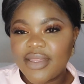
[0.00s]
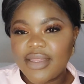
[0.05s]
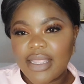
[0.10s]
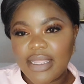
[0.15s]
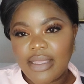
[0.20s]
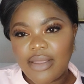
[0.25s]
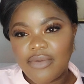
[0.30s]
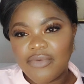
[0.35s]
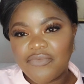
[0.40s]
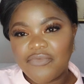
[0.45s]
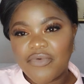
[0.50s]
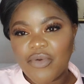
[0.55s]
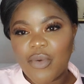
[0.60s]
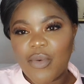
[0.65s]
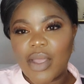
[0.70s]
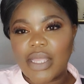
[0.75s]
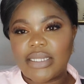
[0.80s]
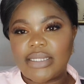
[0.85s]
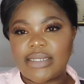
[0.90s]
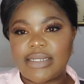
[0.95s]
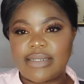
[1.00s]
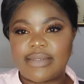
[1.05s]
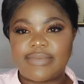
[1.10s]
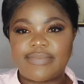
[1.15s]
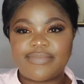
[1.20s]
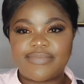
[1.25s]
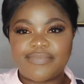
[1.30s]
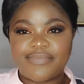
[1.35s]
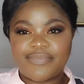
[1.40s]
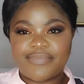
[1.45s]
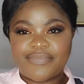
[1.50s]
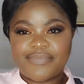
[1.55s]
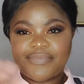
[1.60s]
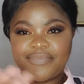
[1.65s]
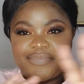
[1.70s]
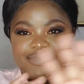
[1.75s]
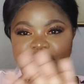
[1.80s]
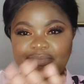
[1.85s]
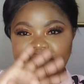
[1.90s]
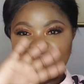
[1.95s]
Thank you for watching.
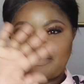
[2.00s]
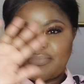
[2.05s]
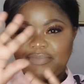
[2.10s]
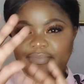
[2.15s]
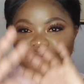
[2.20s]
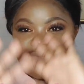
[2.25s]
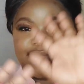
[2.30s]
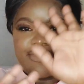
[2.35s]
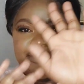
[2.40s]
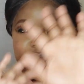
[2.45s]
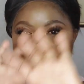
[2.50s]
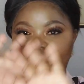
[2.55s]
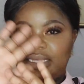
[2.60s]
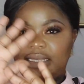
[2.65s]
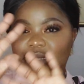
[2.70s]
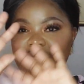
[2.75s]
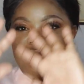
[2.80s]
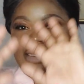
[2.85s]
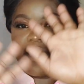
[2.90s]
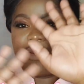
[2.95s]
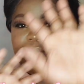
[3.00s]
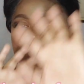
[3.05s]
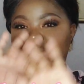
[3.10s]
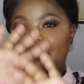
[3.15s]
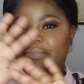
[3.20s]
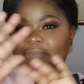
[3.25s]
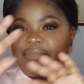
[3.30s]
Yeah.